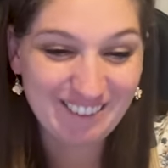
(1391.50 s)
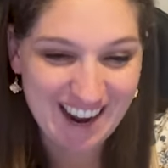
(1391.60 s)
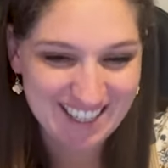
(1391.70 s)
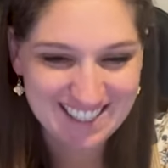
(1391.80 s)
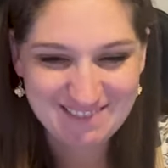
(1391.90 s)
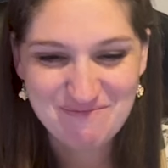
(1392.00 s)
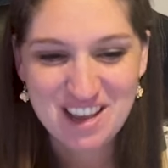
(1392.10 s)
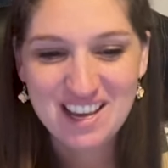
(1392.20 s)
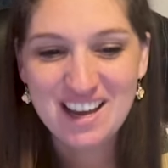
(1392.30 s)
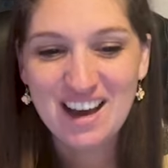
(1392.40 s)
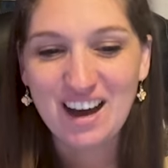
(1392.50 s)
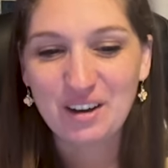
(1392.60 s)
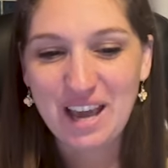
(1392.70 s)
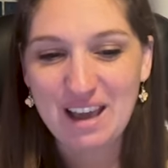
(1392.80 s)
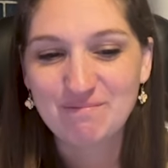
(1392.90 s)
right?
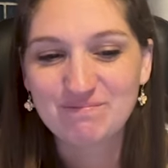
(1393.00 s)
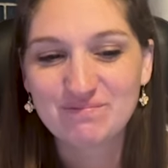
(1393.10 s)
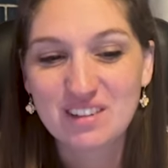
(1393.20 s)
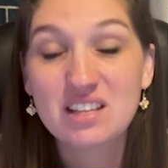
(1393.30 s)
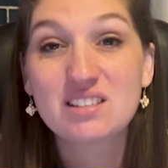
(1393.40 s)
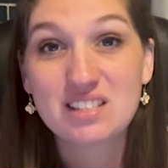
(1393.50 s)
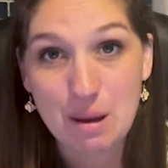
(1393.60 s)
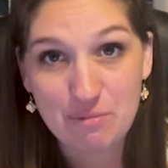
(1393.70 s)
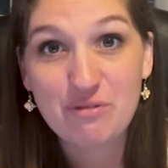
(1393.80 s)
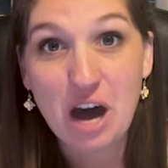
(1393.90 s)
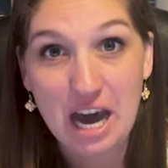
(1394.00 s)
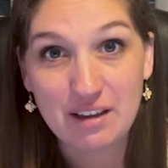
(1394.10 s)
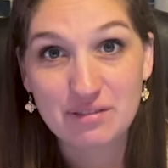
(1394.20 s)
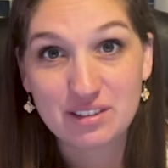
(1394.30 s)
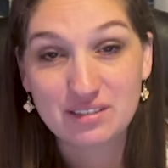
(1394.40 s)
Okay, step
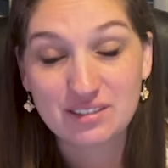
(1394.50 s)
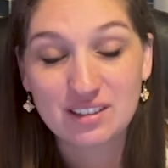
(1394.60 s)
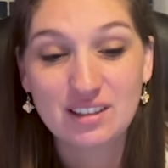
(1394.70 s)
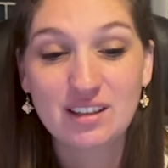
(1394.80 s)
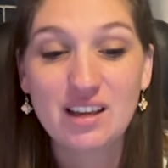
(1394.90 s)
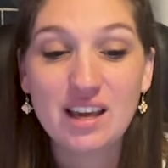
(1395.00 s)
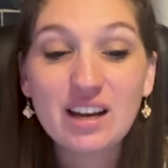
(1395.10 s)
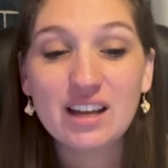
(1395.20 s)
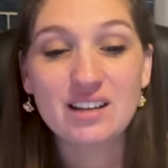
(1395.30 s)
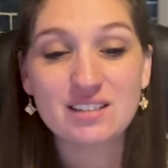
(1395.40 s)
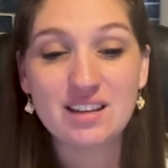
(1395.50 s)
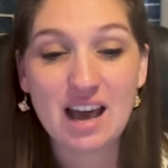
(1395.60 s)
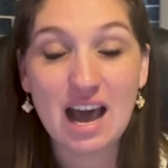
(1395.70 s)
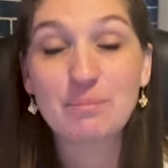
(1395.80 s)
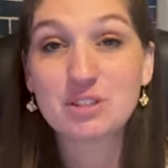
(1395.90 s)
five it is
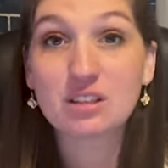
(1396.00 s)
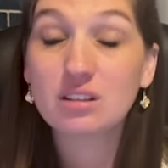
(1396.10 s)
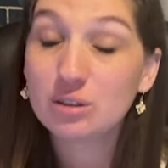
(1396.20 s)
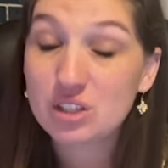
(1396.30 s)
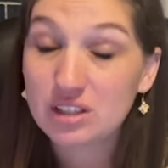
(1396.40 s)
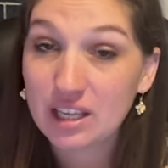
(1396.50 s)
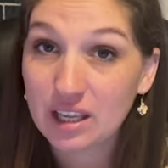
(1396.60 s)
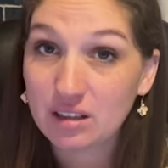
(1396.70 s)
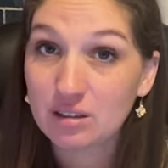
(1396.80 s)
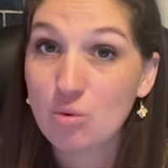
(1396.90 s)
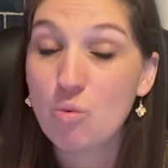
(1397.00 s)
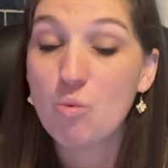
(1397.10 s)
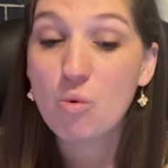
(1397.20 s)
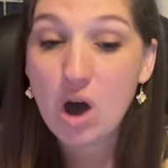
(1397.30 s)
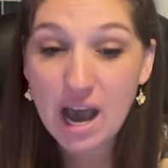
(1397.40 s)
absolutely
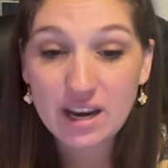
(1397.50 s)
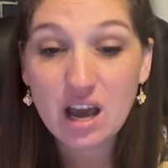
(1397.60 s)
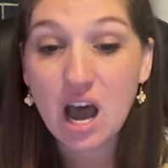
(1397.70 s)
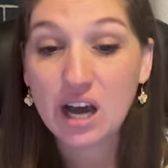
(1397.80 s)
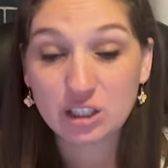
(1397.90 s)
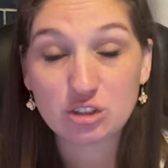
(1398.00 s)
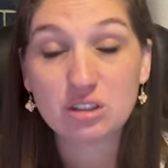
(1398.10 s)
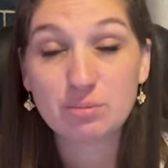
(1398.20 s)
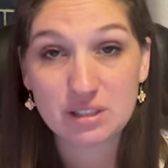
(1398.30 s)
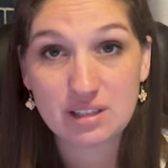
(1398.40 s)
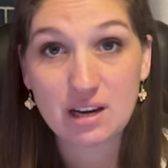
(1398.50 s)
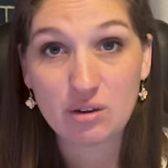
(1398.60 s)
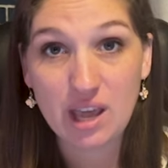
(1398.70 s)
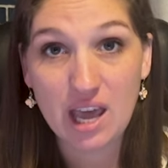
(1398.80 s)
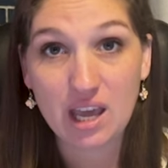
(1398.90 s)
100%
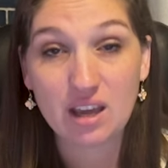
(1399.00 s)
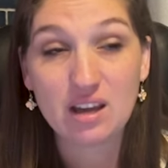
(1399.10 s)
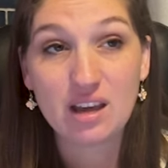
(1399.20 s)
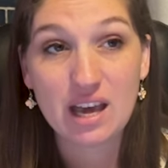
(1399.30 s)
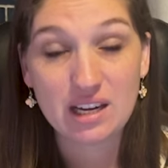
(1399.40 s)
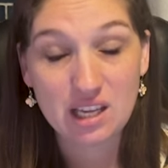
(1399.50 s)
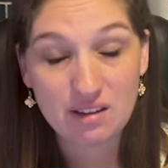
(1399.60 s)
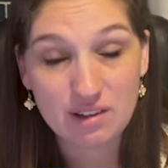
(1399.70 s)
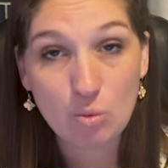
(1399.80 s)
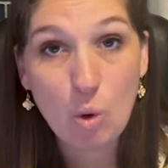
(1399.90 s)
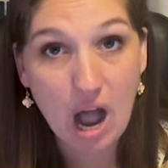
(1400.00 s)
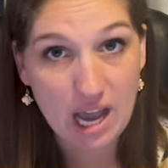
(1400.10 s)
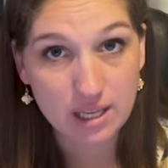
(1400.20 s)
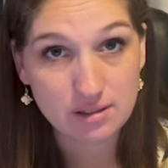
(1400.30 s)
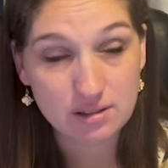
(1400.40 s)
okay and even
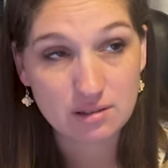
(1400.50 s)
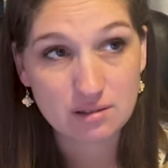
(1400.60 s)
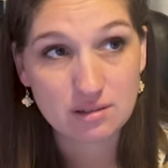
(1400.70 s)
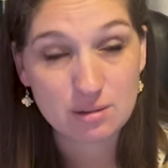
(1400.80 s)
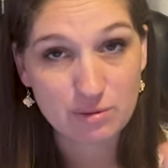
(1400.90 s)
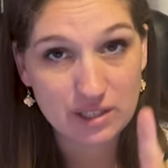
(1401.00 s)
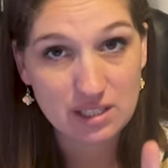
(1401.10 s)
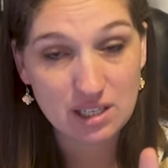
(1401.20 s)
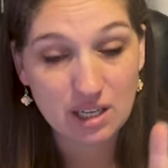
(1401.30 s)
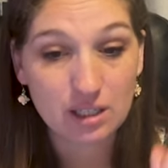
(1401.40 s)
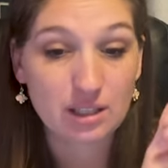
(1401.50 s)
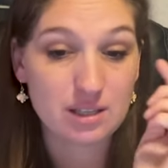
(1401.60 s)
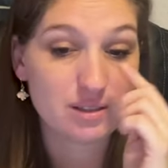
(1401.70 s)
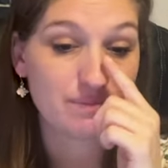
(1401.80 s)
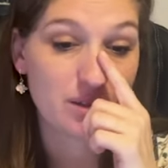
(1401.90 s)
wise. Some of us need to hear
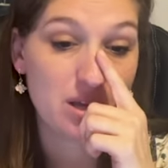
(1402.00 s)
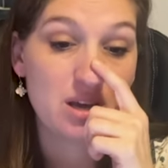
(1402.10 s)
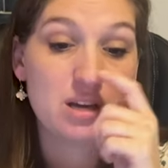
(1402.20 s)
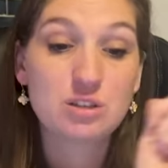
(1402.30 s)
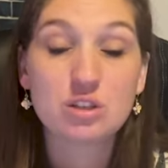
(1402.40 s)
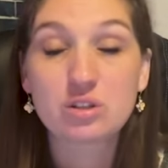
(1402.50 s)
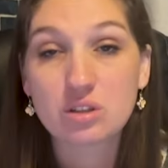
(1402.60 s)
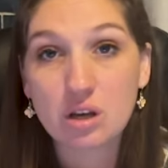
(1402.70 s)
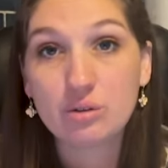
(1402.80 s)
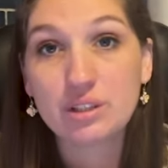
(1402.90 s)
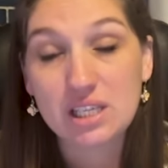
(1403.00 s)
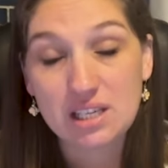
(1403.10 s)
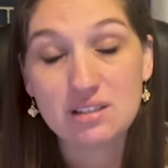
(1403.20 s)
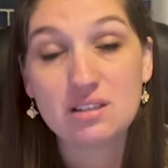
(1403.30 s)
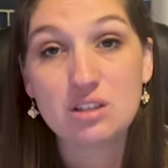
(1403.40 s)
this to slowly
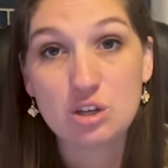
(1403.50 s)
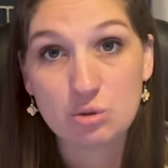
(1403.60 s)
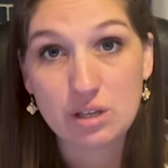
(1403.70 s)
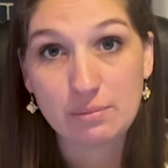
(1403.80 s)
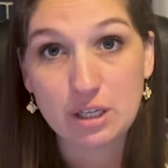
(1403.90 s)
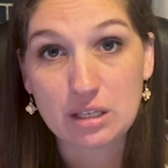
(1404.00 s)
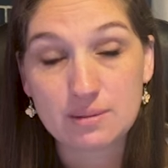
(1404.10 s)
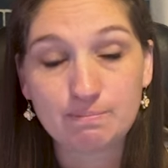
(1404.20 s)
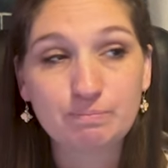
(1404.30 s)
ease into new subjects.